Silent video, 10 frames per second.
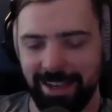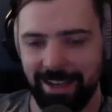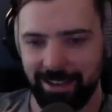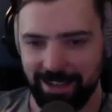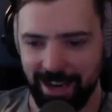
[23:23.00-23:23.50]

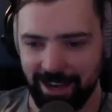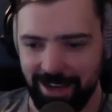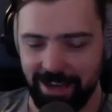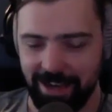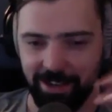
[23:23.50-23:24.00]
and the
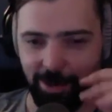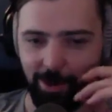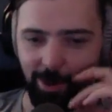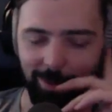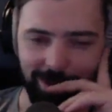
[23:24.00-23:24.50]
technique is
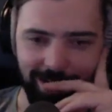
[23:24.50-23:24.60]
cool, but